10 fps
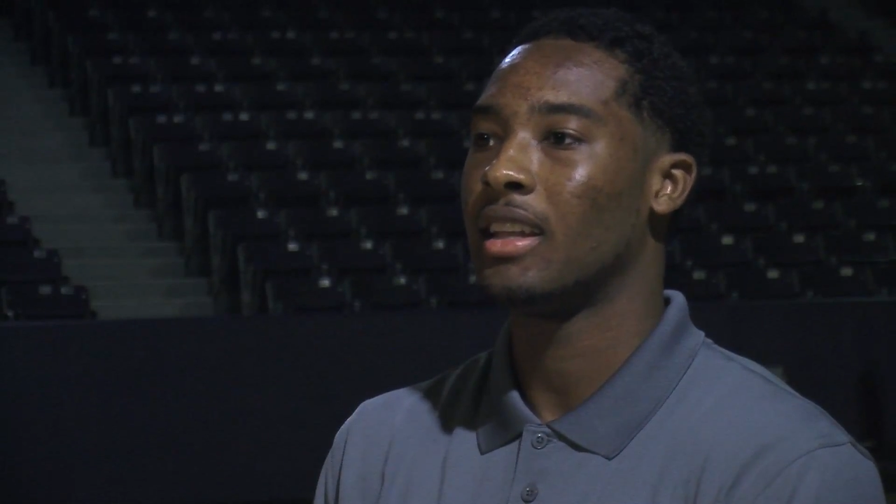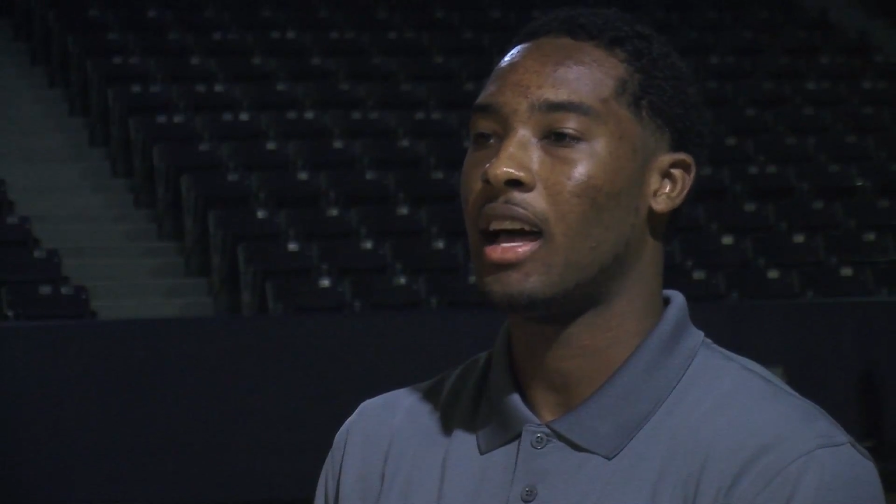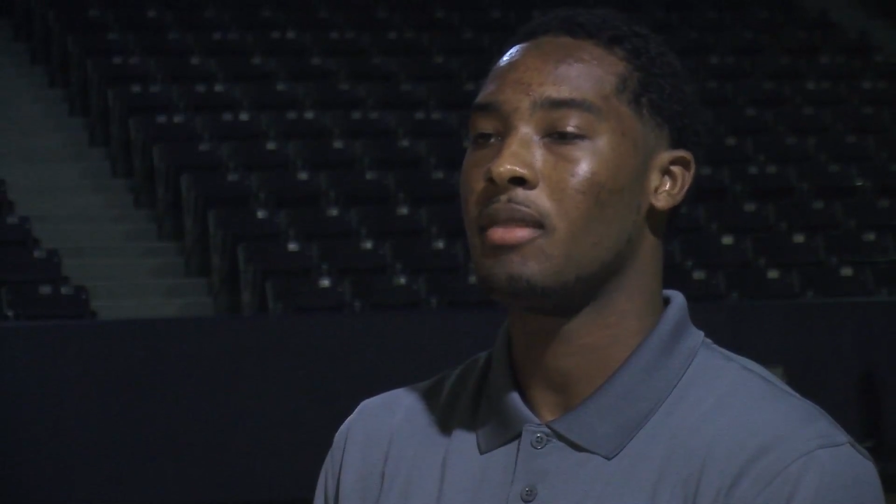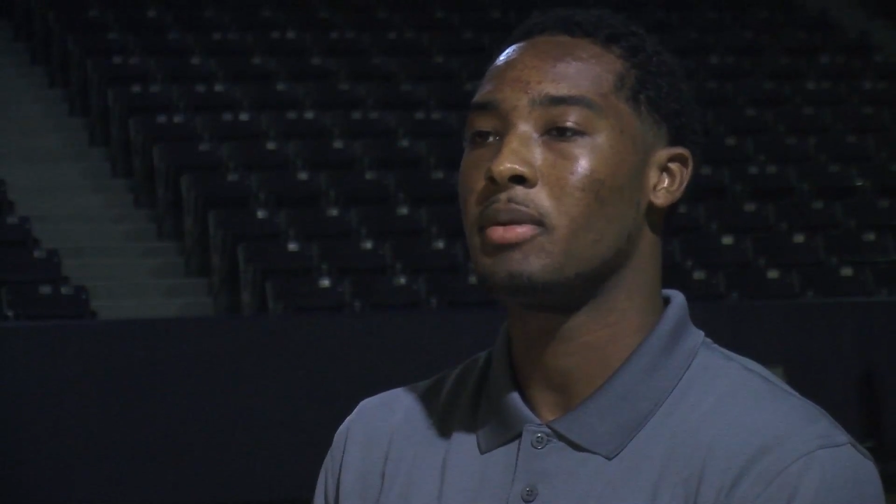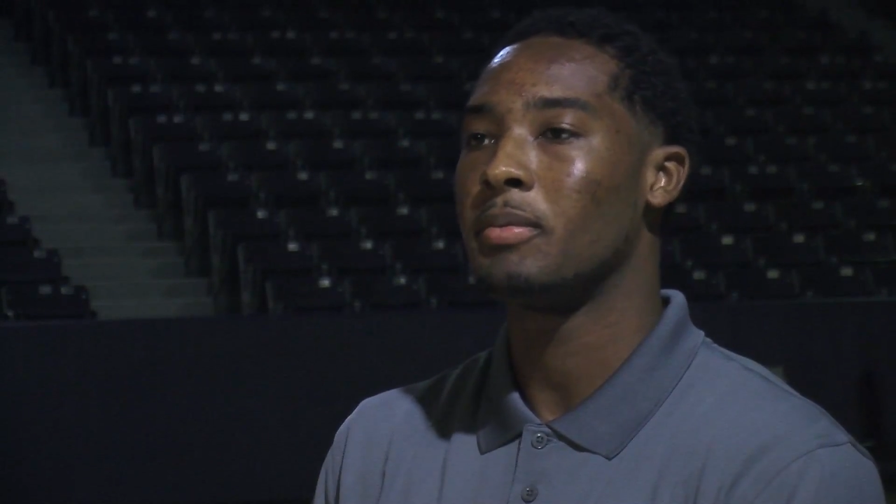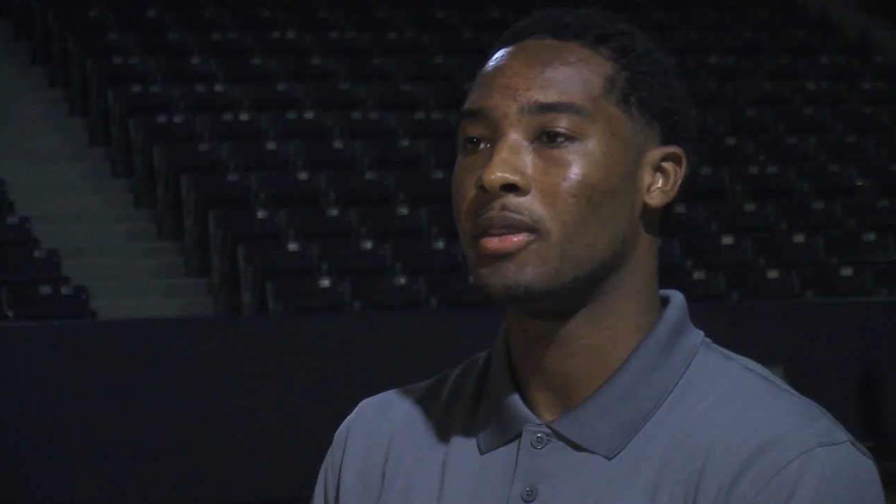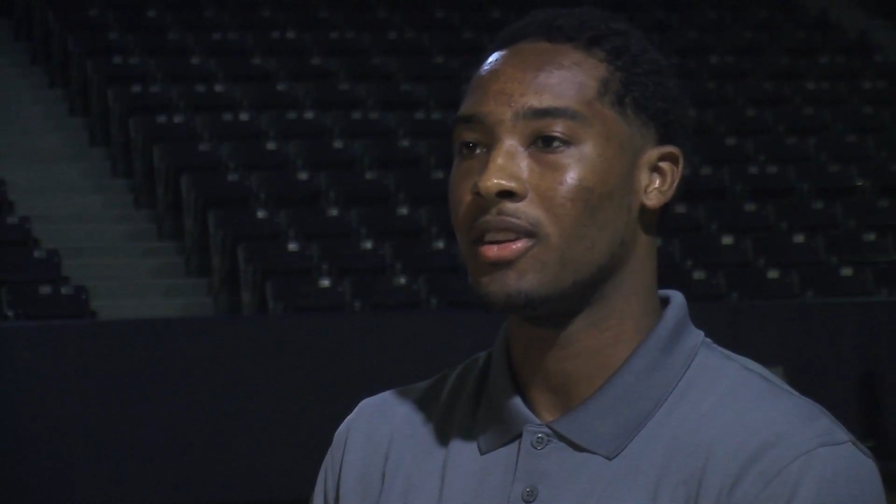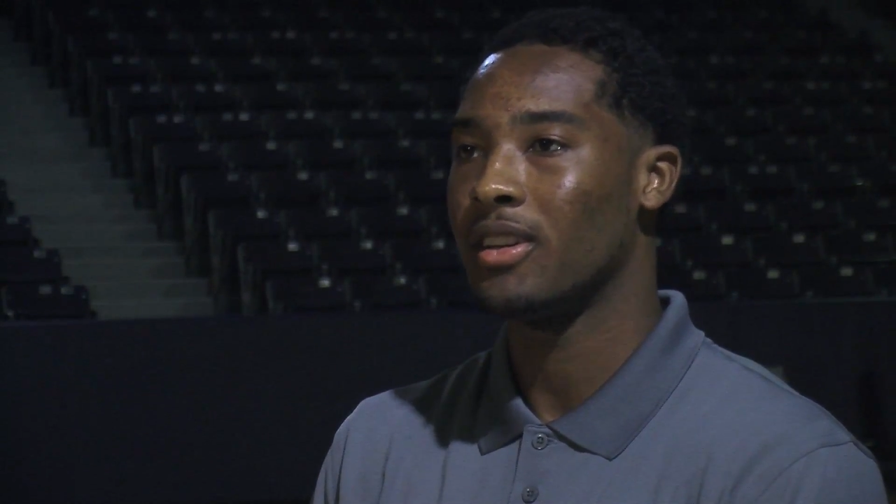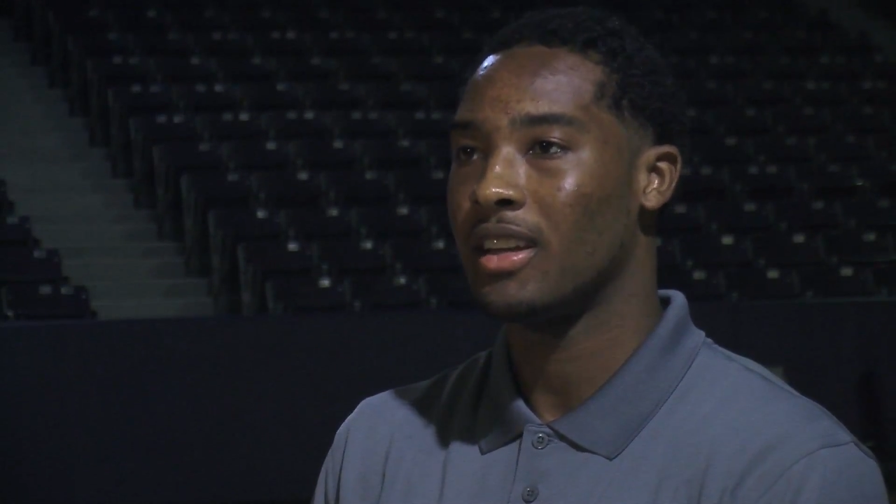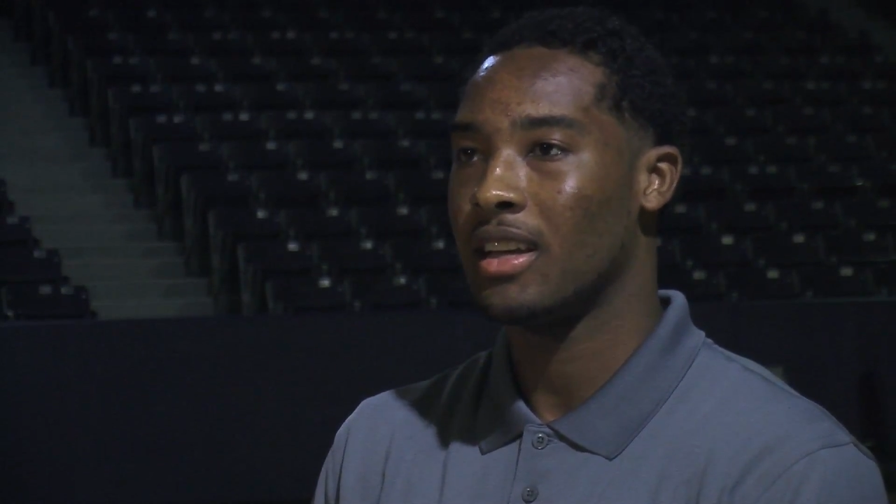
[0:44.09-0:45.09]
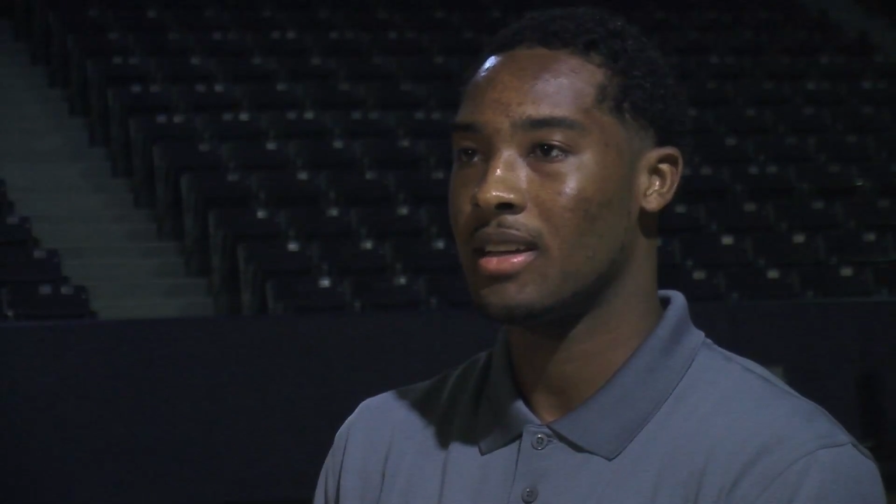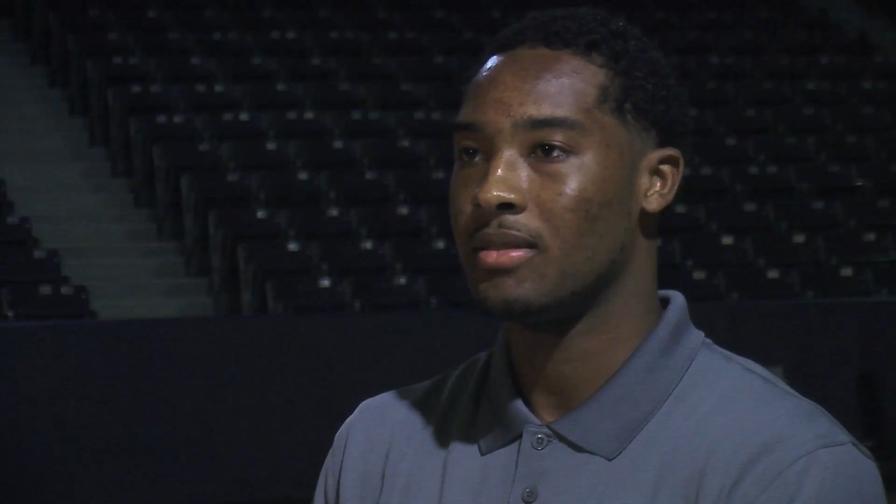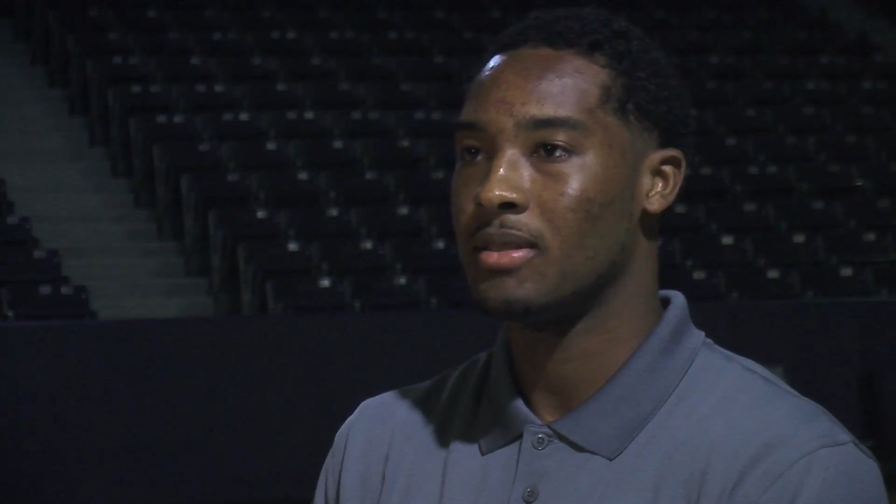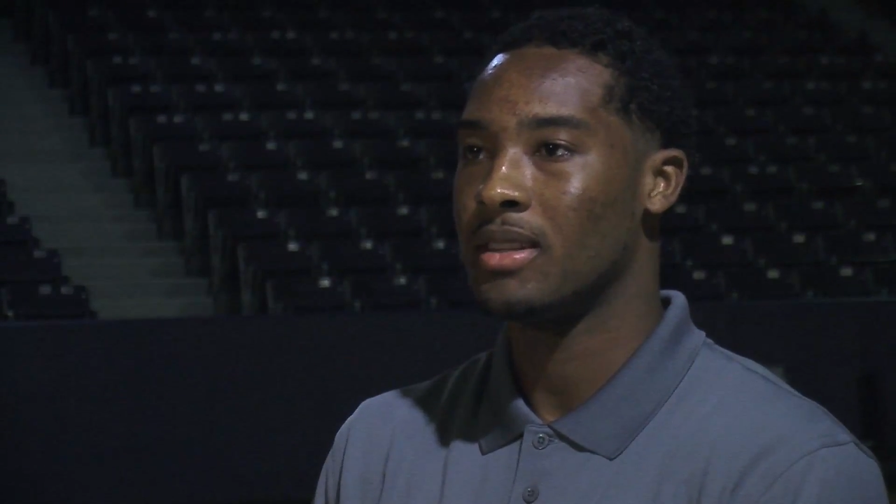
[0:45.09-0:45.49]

lot of people know your name,